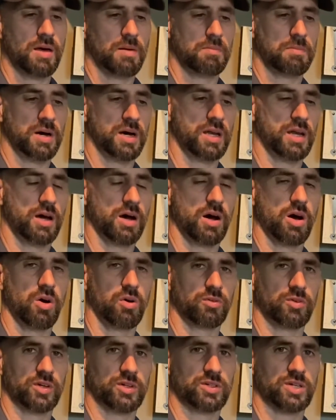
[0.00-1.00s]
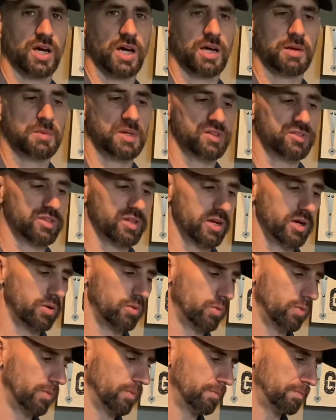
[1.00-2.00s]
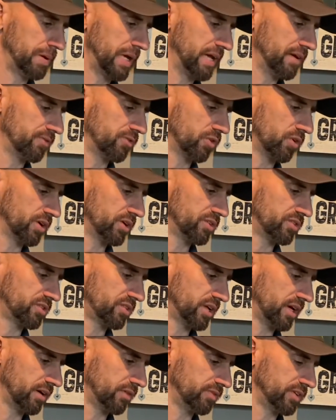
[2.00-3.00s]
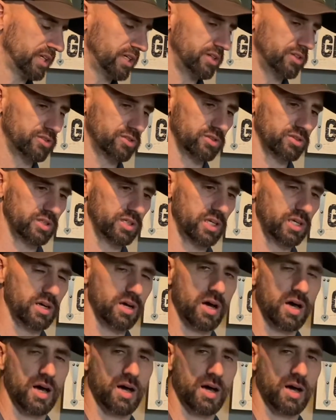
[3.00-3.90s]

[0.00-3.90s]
but over time it's gonna pay for itself easily